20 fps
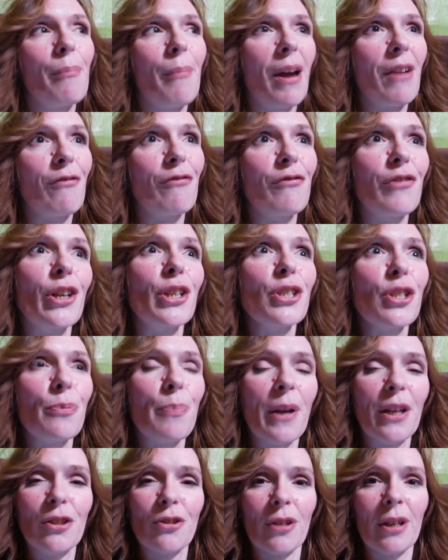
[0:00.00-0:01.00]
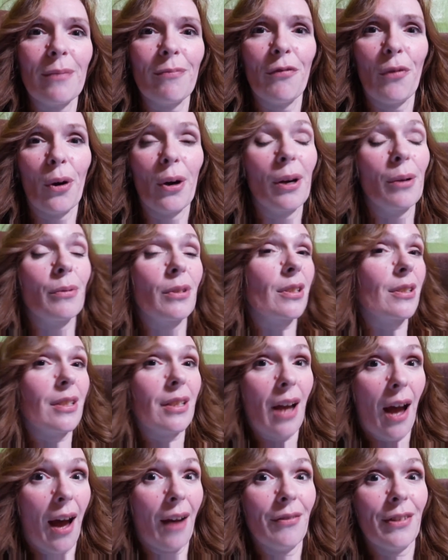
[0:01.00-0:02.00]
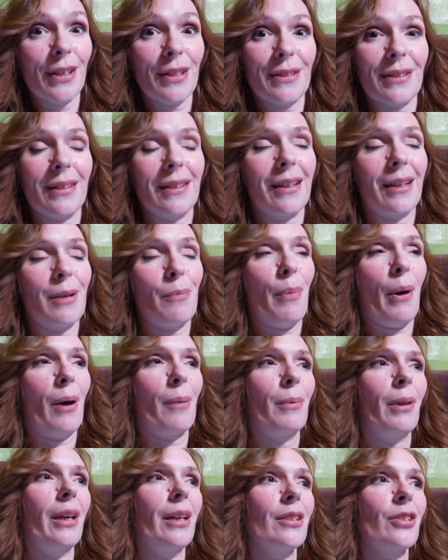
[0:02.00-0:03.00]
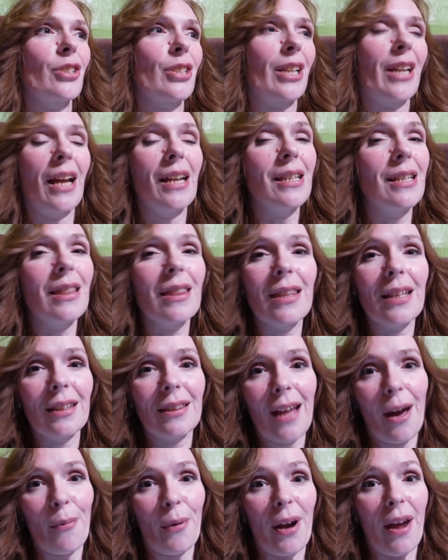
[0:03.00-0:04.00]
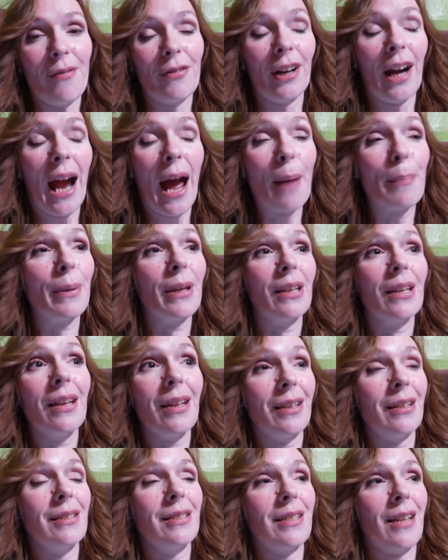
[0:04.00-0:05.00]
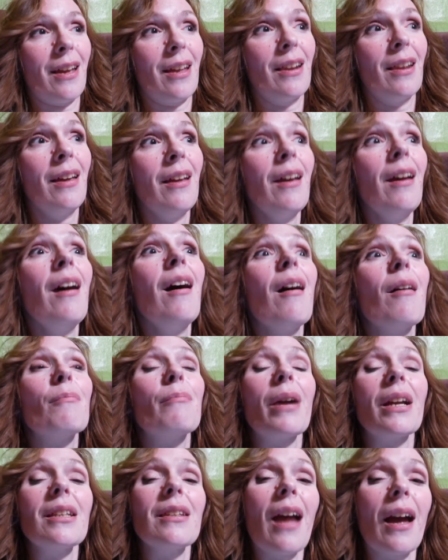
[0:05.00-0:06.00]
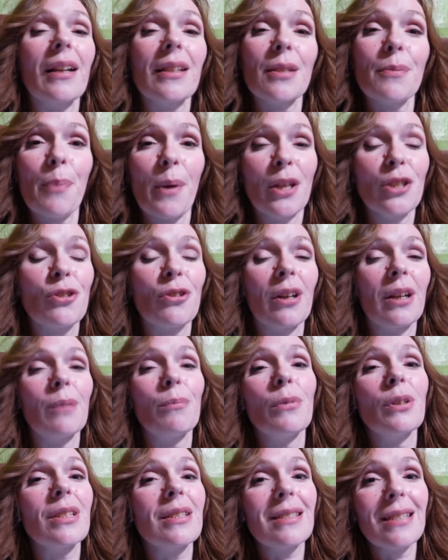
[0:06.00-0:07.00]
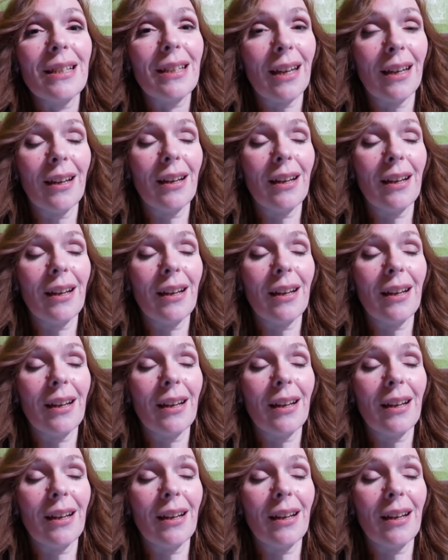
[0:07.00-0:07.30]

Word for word: My first big dream for it was to obviously get it published, and I didn't think that would ever happen, and it did. My next big dream was to get